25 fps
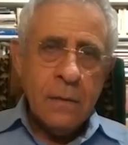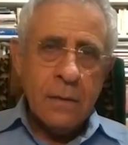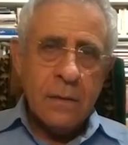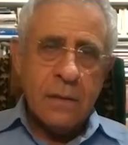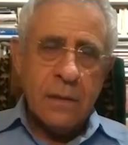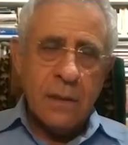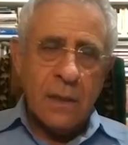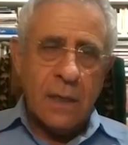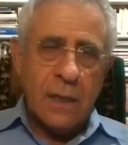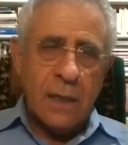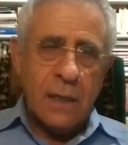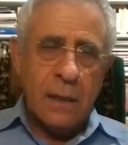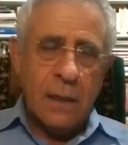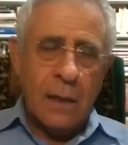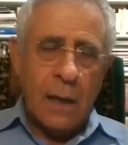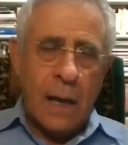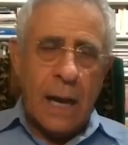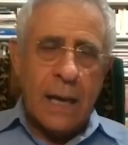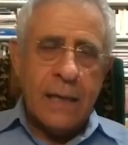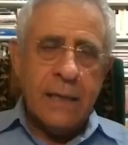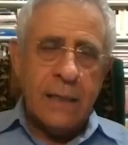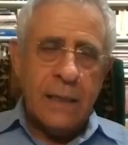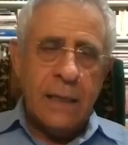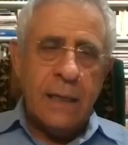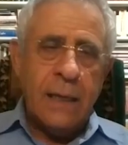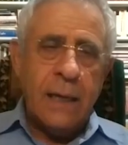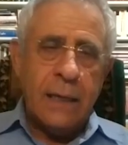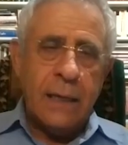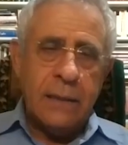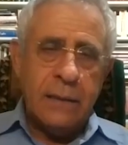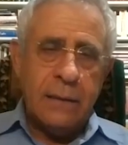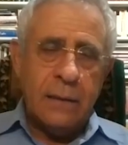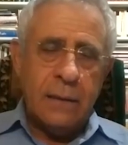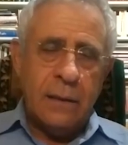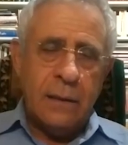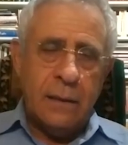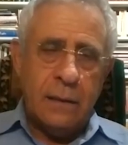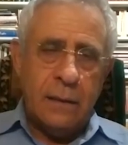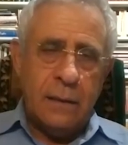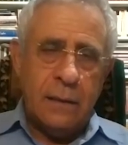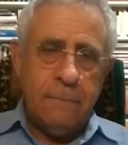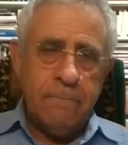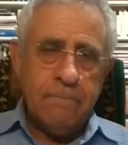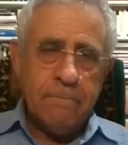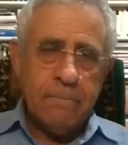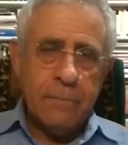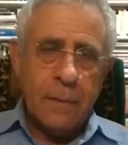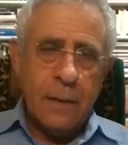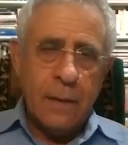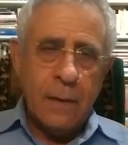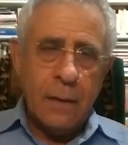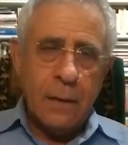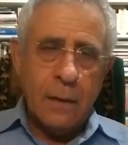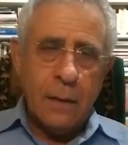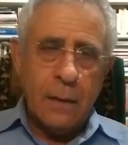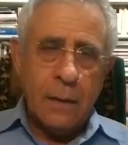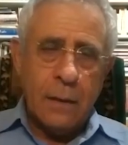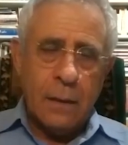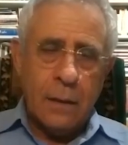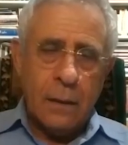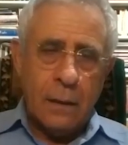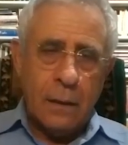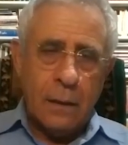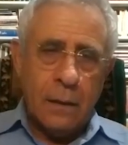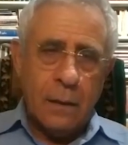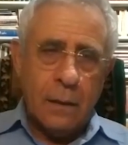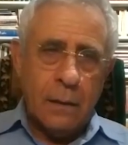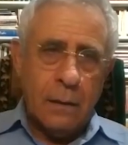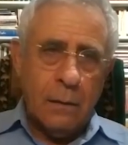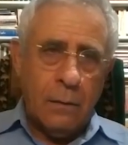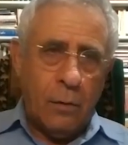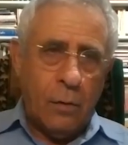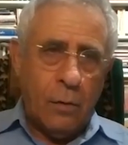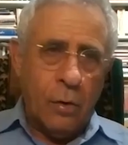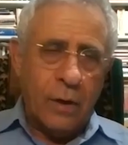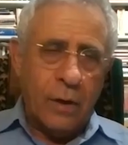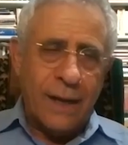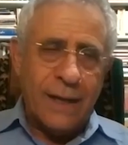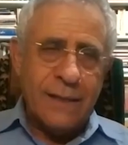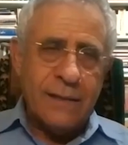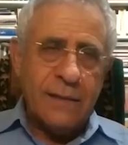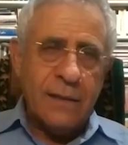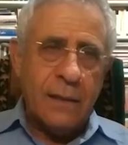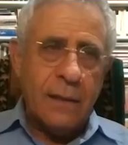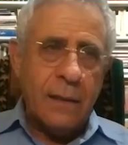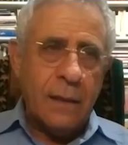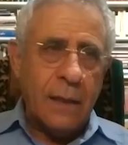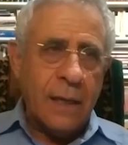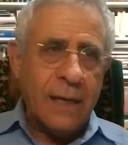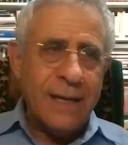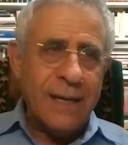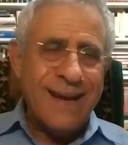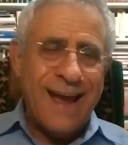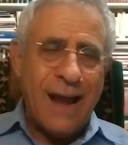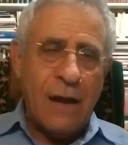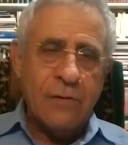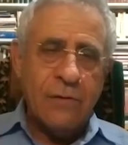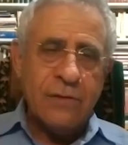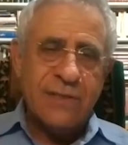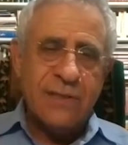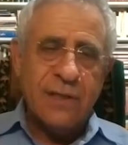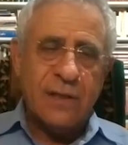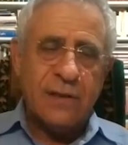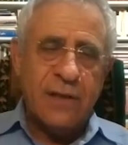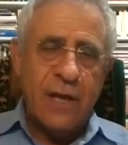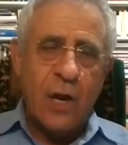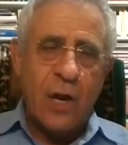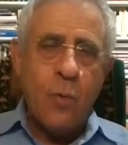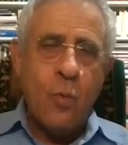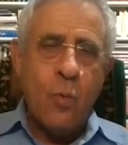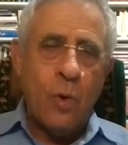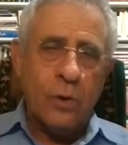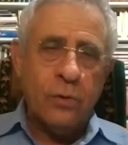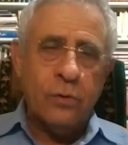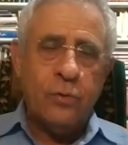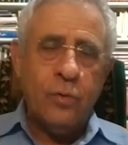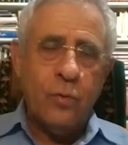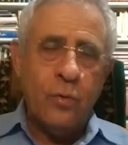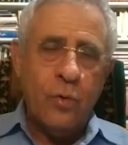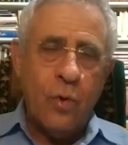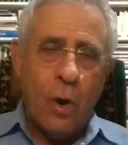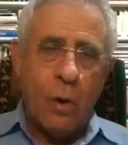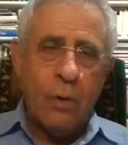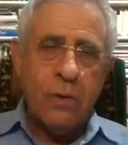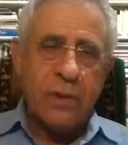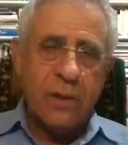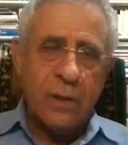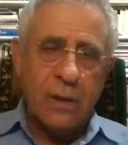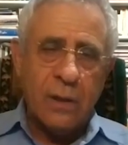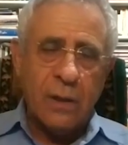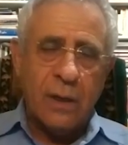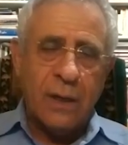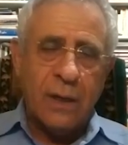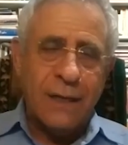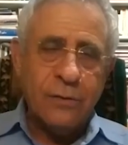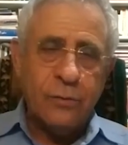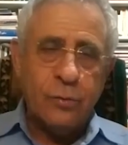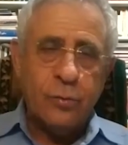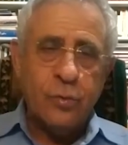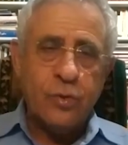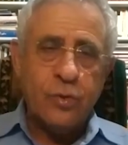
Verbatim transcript: the I A E A uh, uh, already announced that they want to go there and to